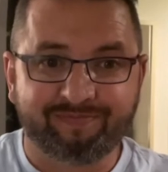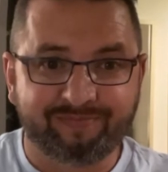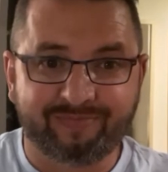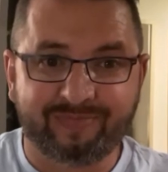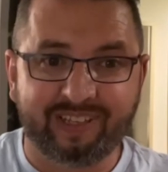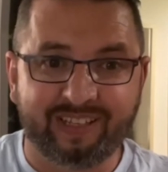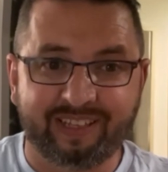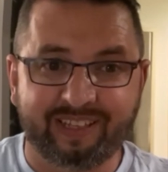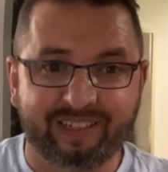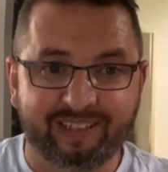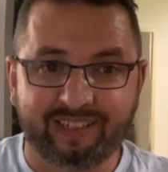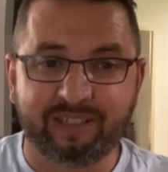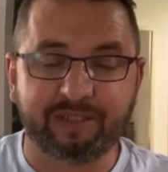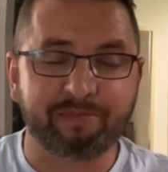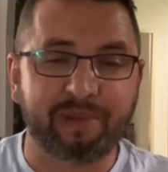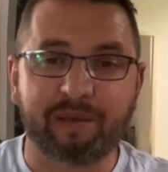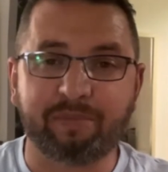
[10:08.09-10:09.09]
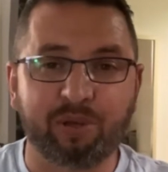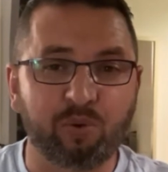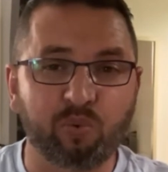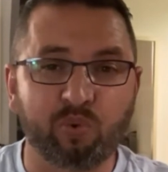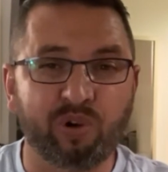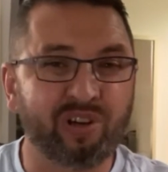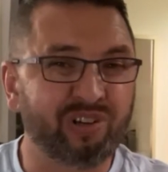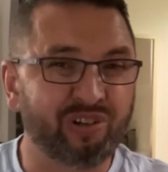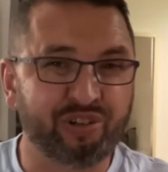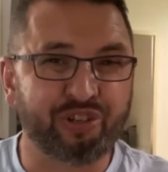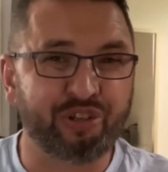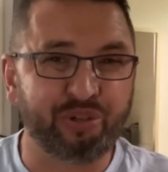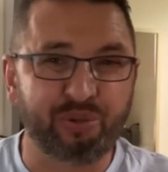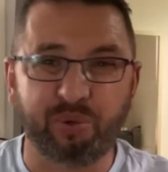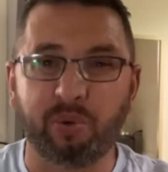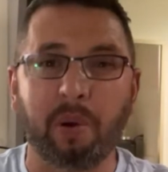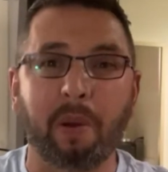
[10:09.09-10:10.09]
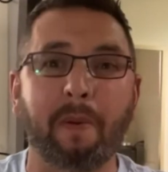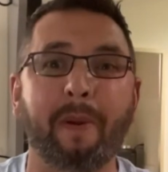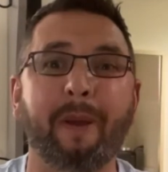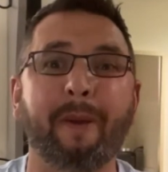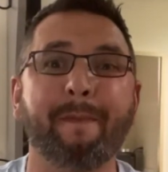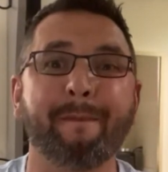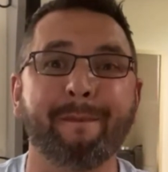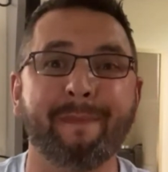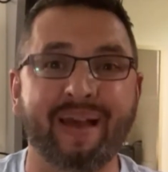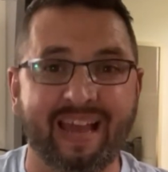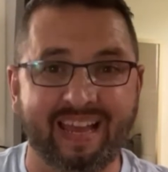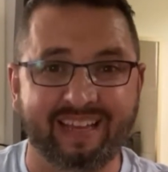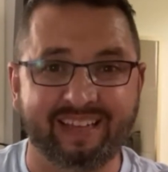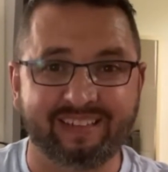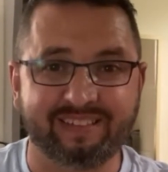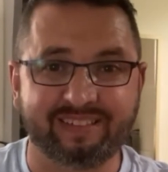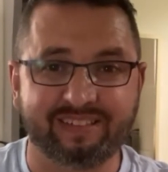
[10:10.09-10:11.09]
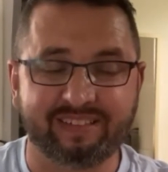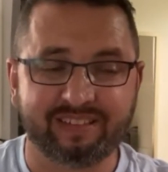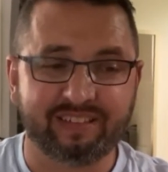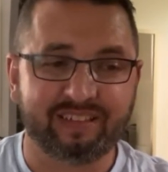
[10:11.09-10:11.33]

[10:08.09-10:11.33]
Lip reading: then it may be one or two at max.